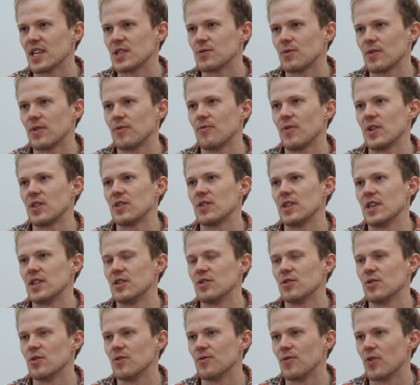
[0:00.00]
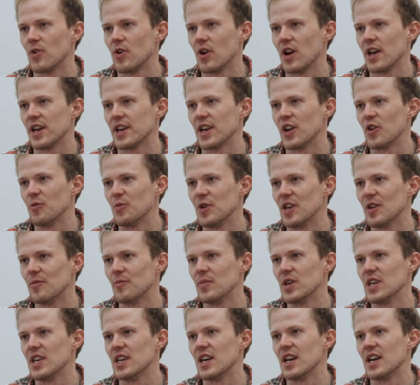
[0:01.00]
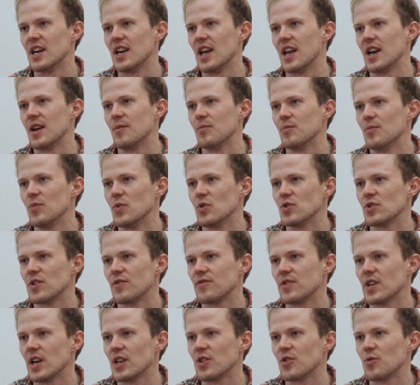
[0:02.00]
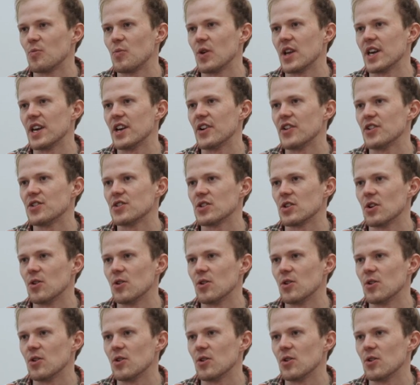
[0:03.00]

That's what what it took for like Airbnb and and most of the other players.